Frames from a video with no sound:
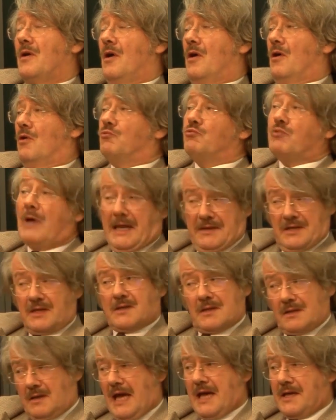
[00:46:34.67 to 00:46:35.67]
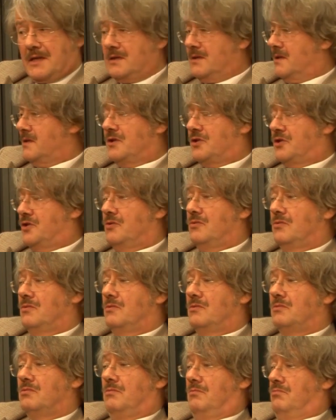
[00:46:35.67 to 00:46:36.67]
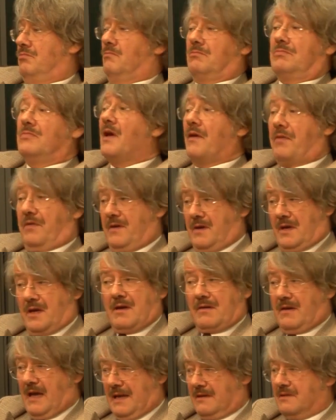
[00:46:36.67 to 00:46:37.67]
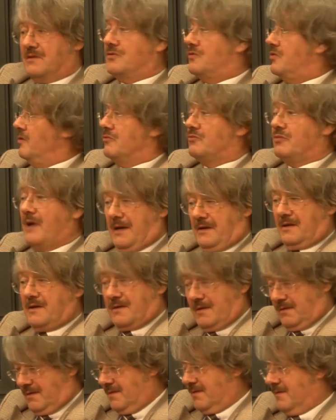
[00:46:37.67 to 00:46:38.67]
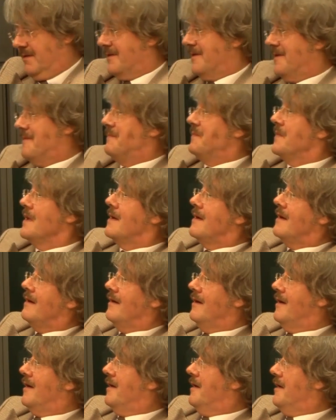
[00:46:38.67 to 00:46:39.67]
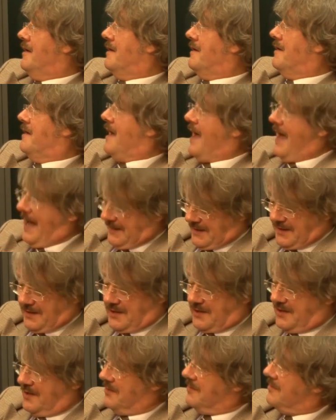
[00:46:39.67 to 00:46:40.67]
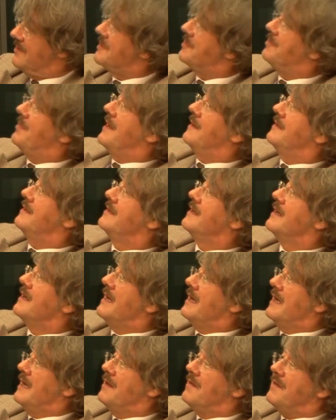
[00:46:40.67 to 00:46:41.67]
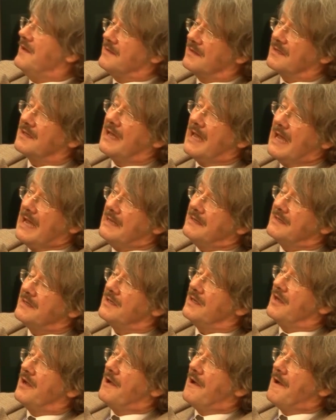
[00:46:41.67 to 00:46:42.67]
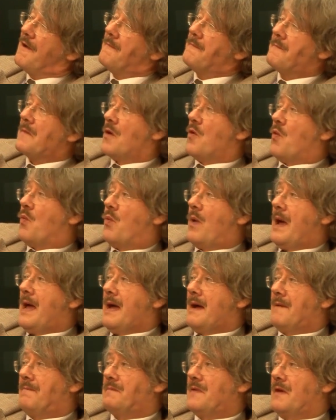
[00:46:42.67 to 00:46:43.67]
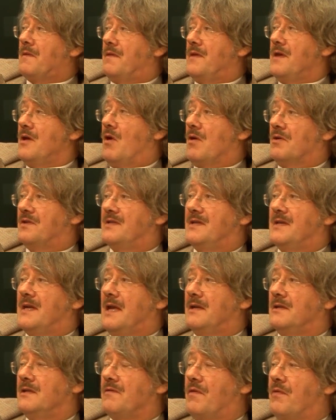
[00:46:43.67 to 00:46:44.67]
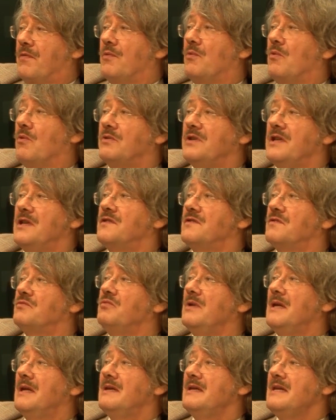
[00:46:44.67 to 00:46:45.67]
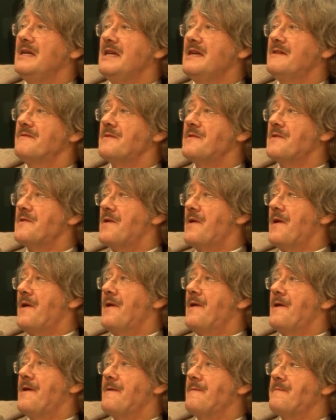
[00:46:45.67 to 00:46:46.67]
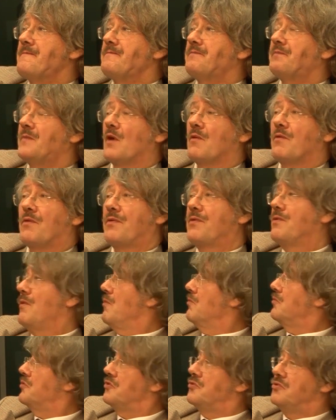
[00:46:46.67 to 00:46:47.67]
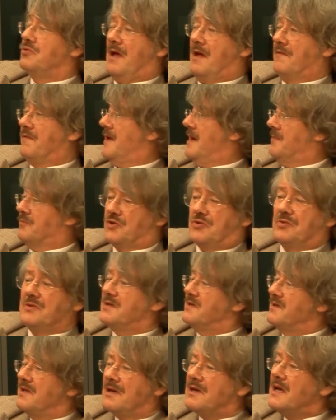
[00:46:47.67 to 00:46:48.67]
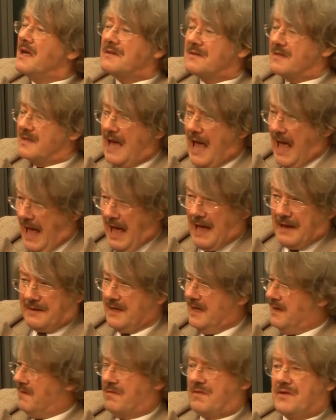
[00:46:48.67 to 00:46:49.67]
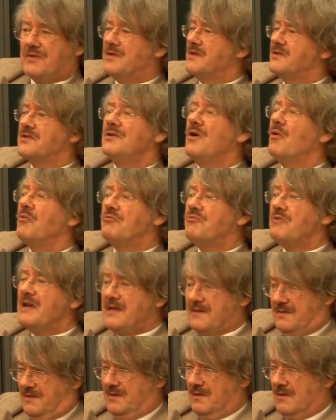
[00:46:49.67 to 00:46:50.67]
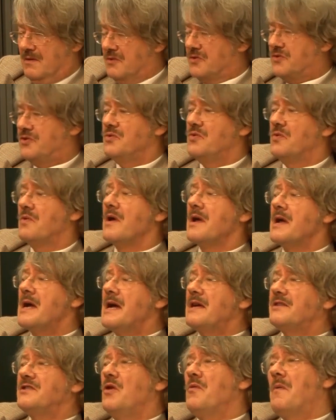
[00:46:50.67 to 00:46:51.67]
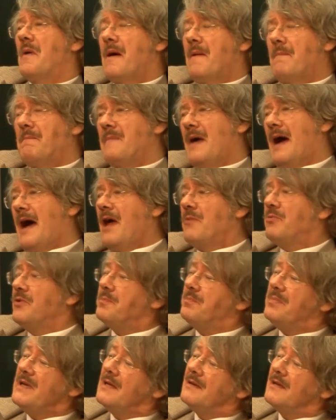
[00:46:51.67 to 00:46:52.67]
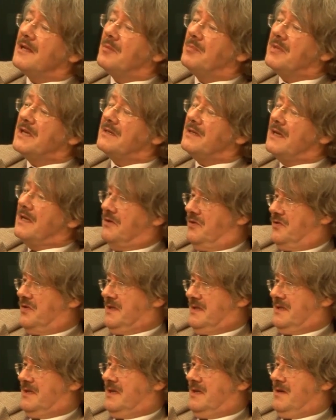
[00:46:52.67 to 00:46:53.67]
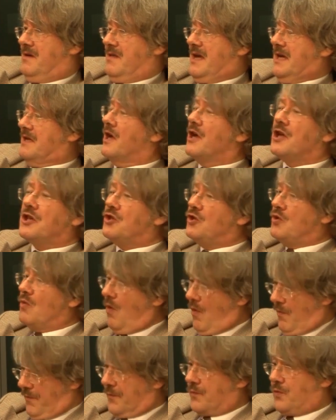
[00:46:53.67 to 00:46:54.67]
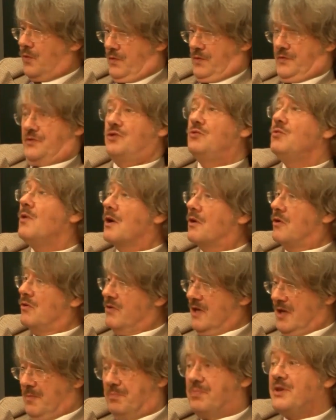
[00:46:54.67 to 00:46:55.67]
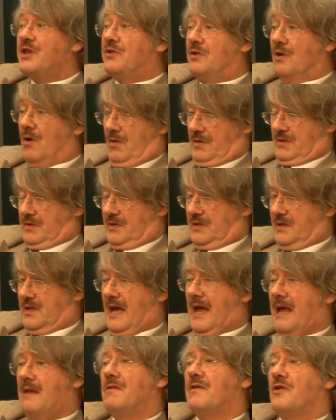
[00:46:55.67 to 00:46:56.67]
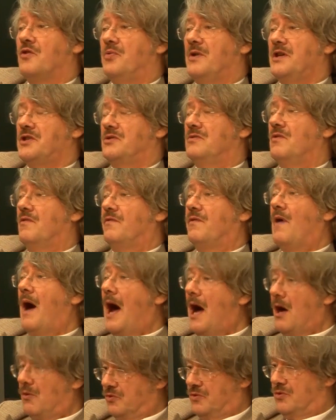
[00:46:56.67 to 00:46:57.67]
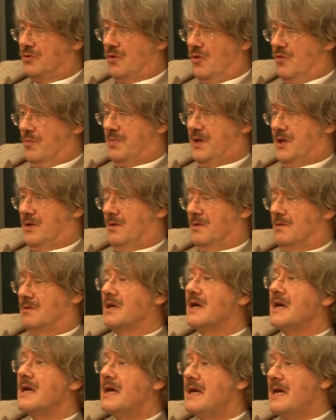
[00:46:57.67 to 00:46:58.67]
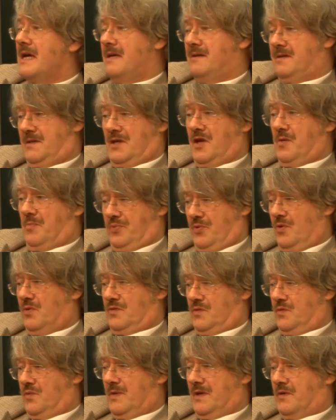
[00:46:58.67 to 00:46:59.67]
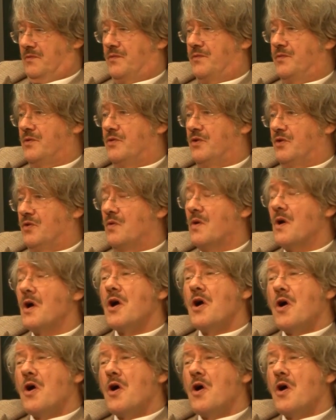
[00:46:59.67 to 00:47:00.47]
radical attitude, nothing against radical attitudes, but in this case where the Occidental thought is really thought to have come to its end and there is no reason to. So I would be a little bit interested in that. You, of course, you are going beyond, and the question of how to go beyond is an important one for you.